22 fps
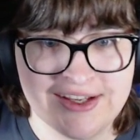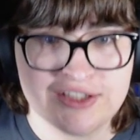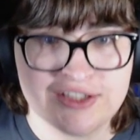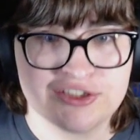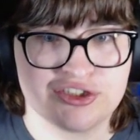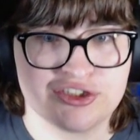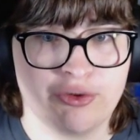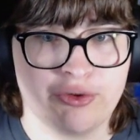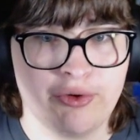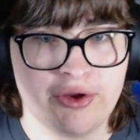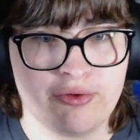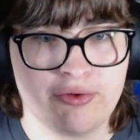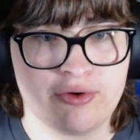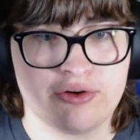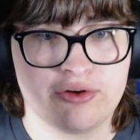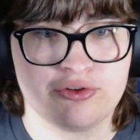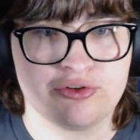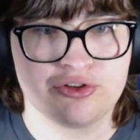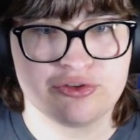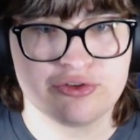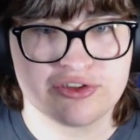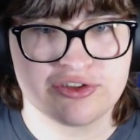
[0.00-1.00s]
So what you want to
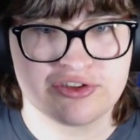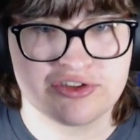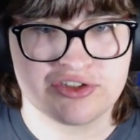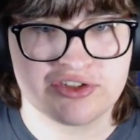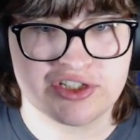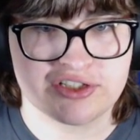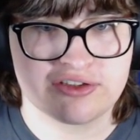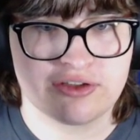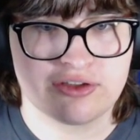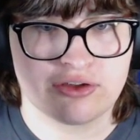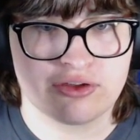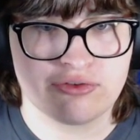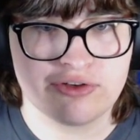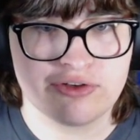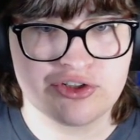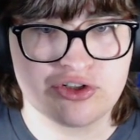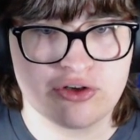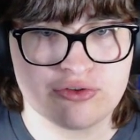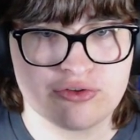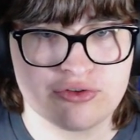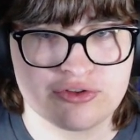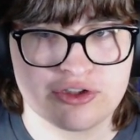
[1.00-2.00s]
do is adjust the
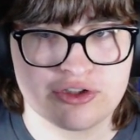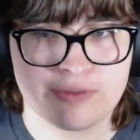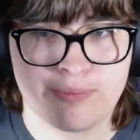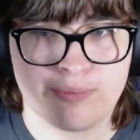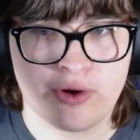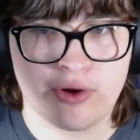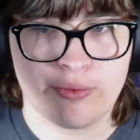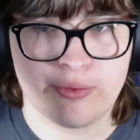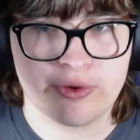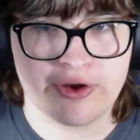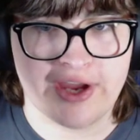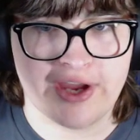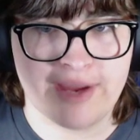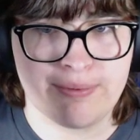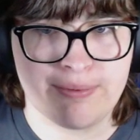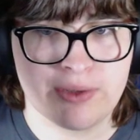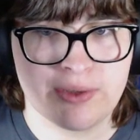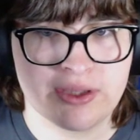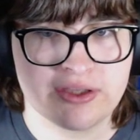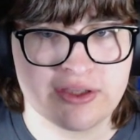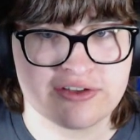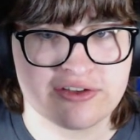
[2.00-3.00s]
threshold to the point where you're happy
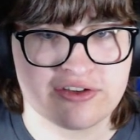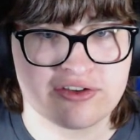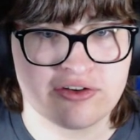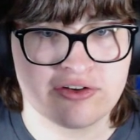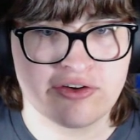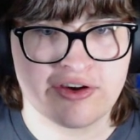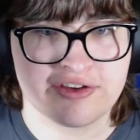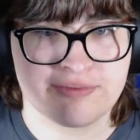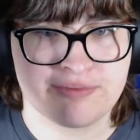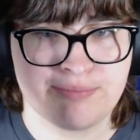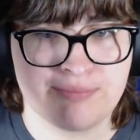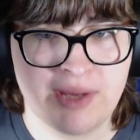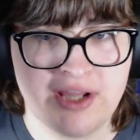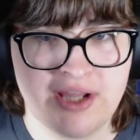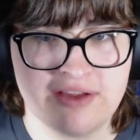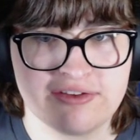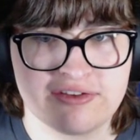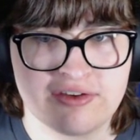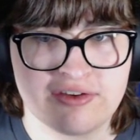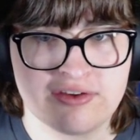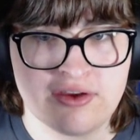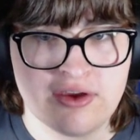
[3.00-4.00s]
that it's a nice
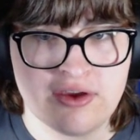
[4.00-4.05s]
balance